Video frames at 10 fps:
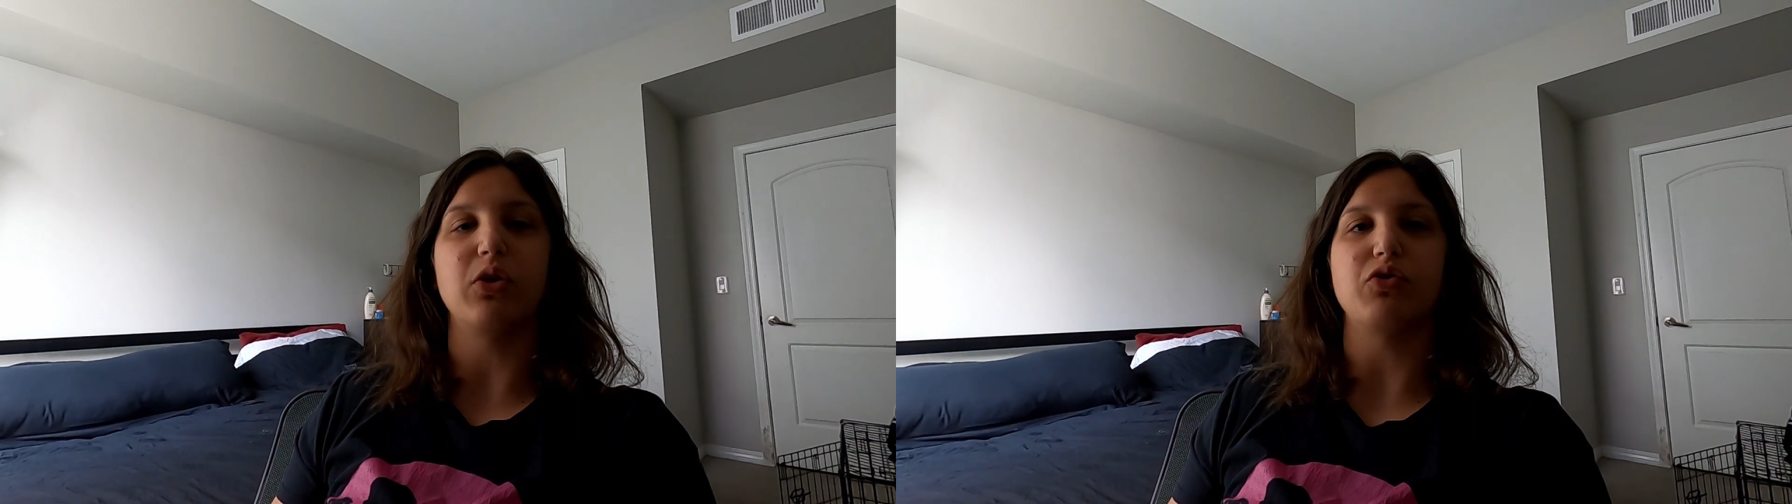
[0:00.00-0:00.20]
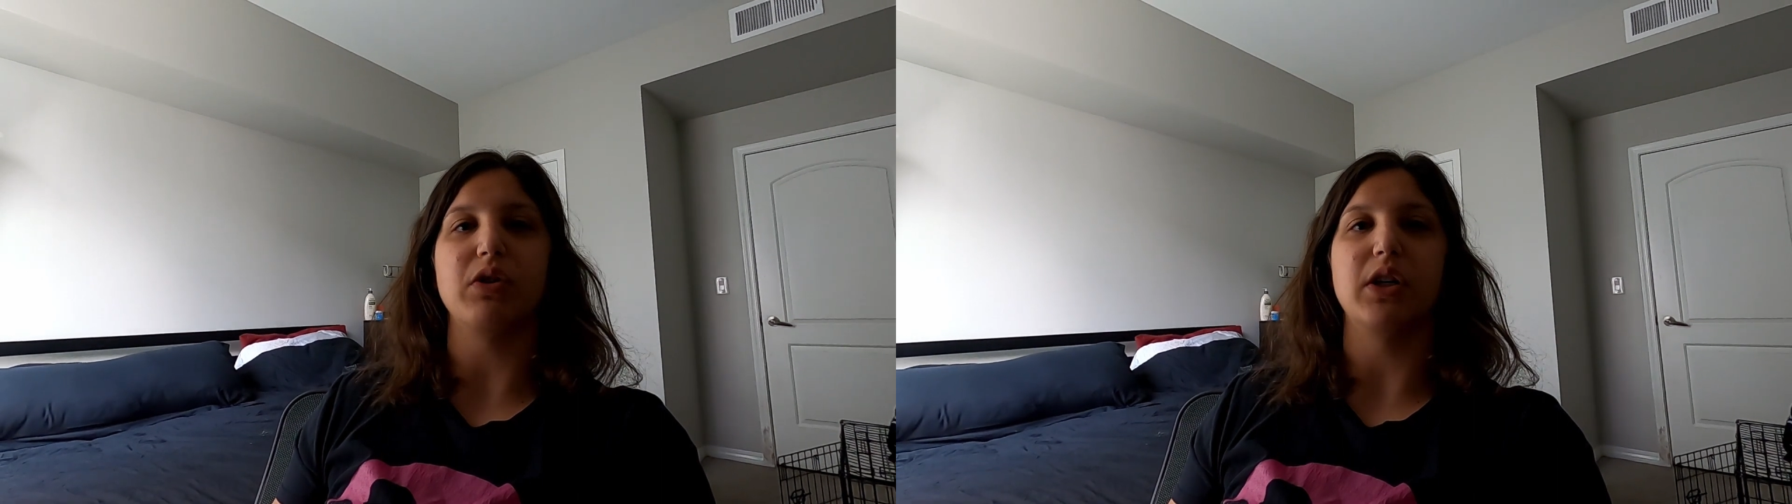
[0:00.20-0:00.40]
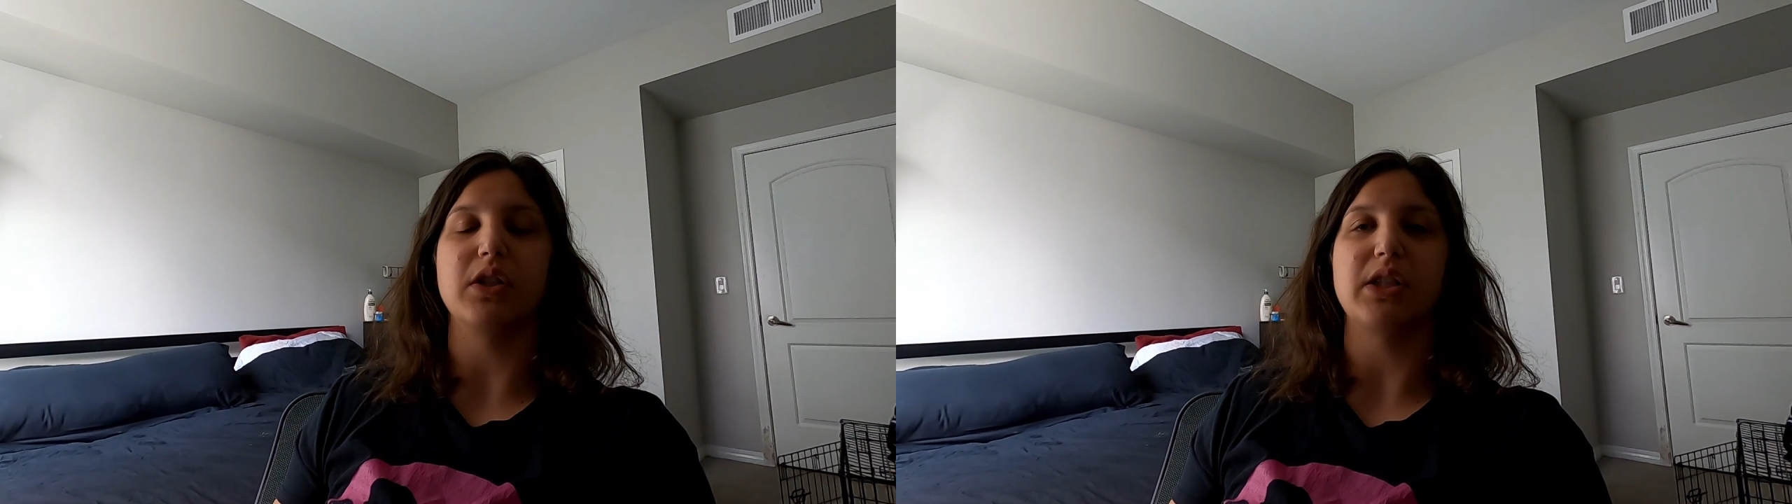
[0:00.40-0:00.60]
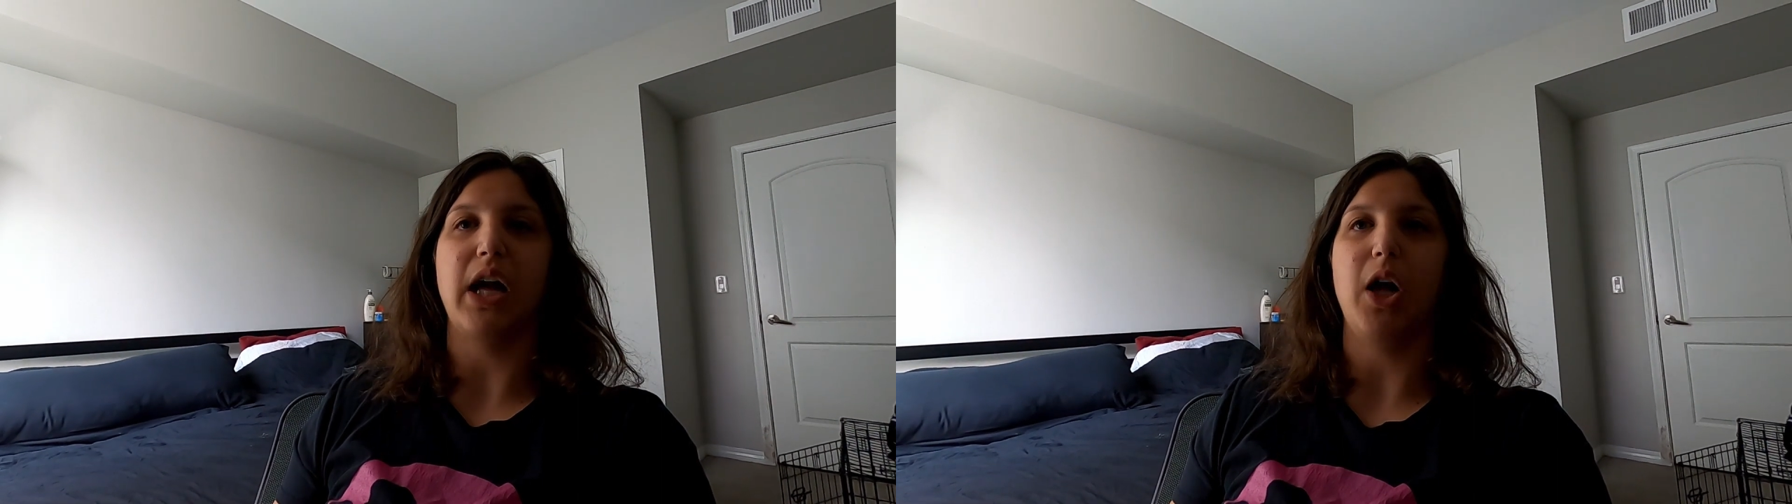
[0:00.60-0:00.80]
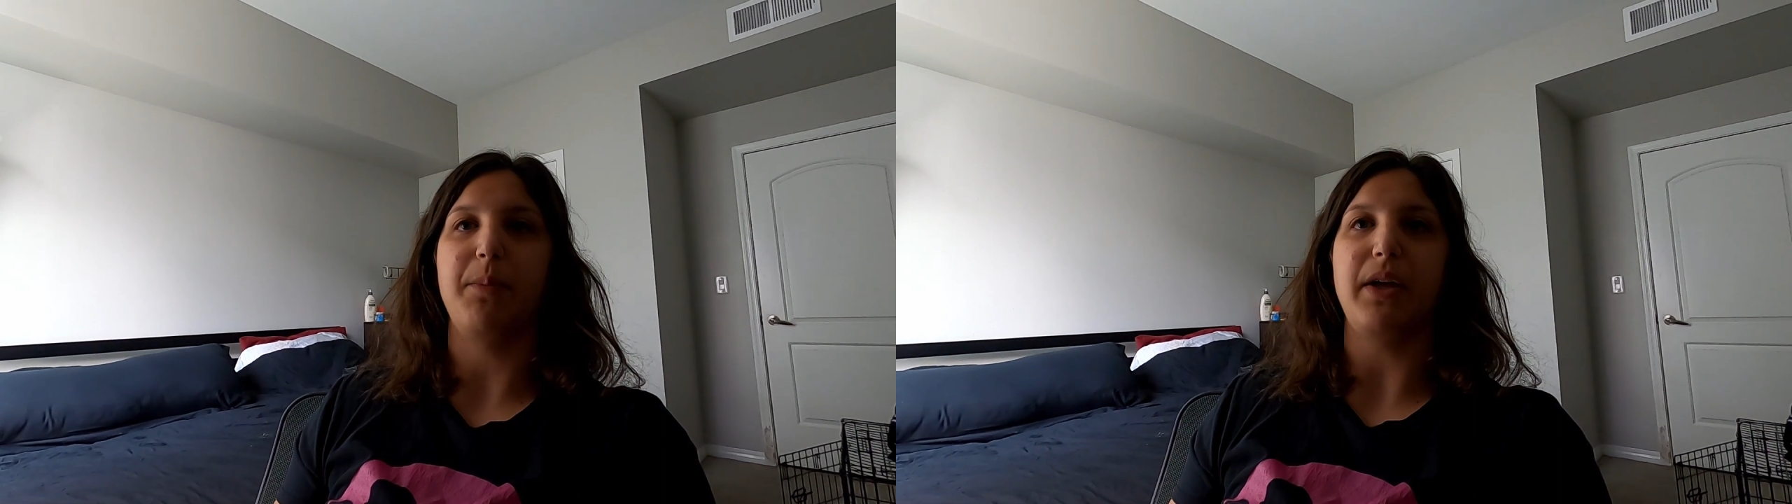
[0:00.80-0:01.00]
little drills
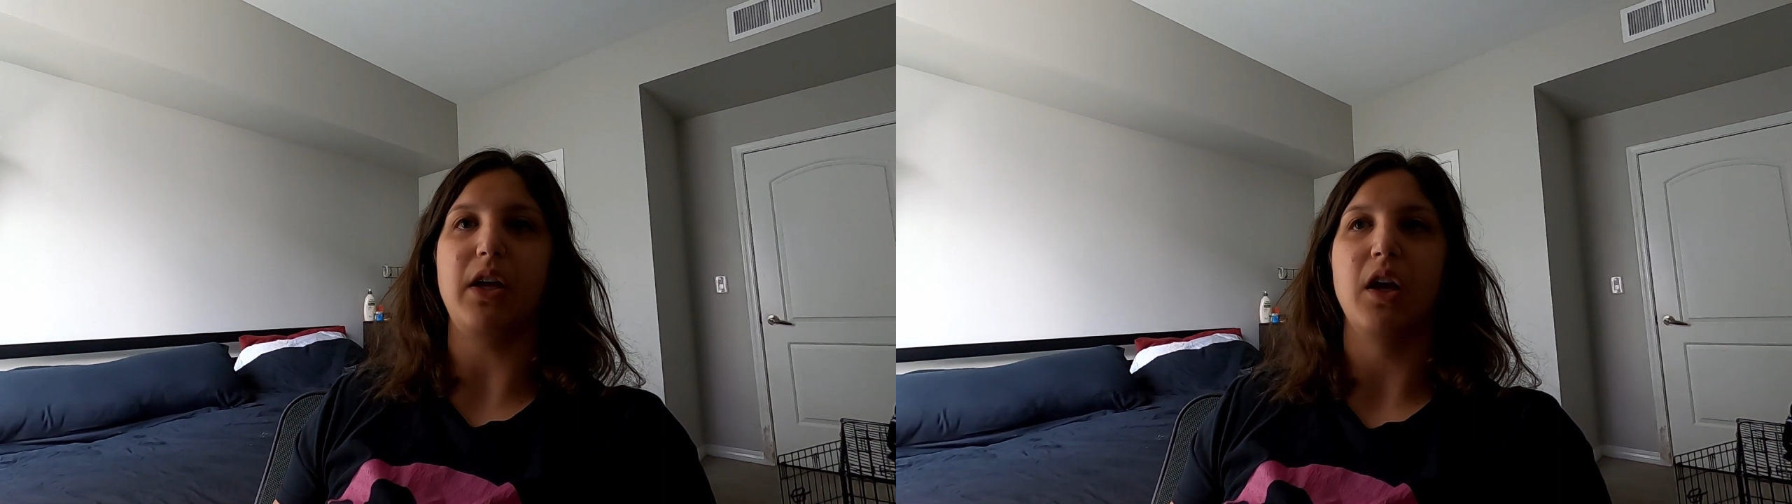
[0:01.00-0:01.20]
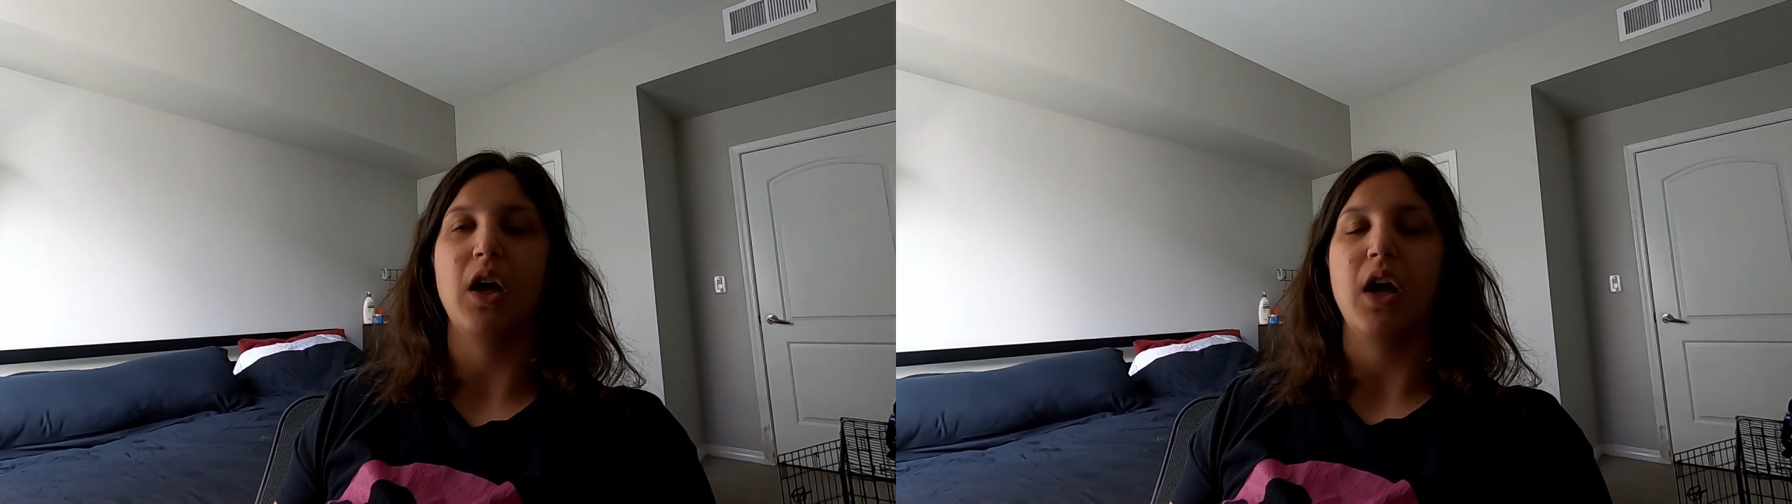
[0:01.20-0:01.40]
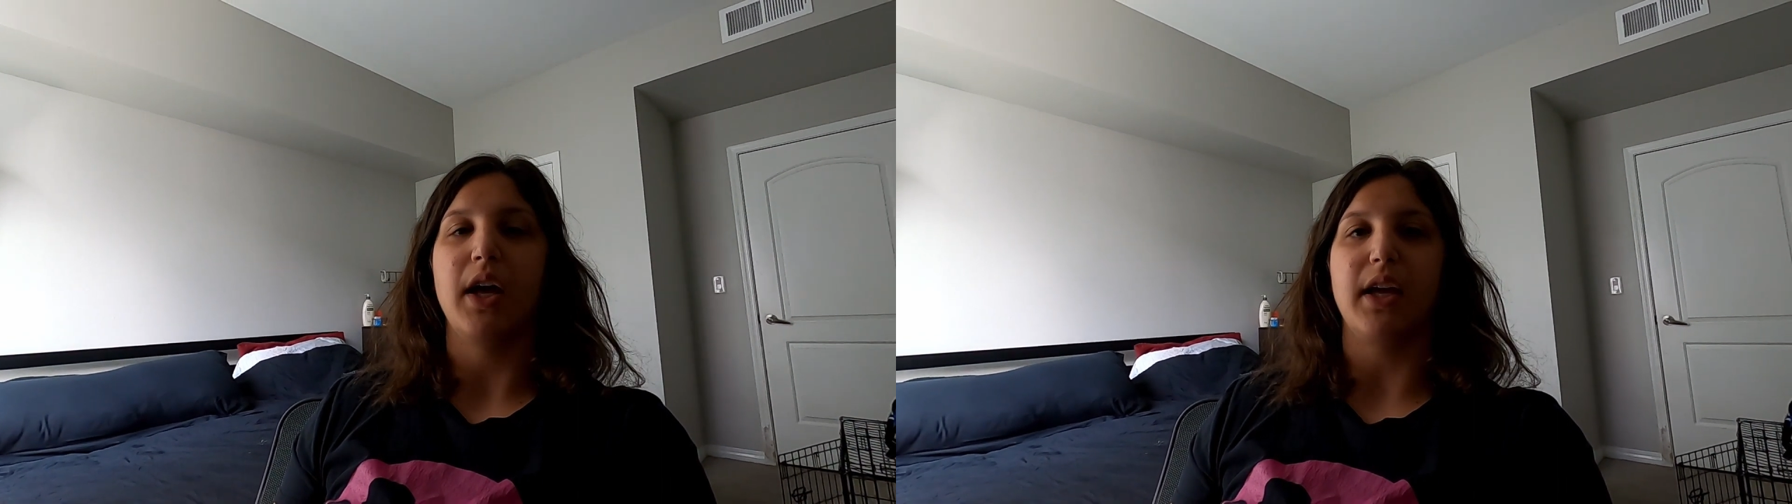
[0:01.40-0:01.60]
to help me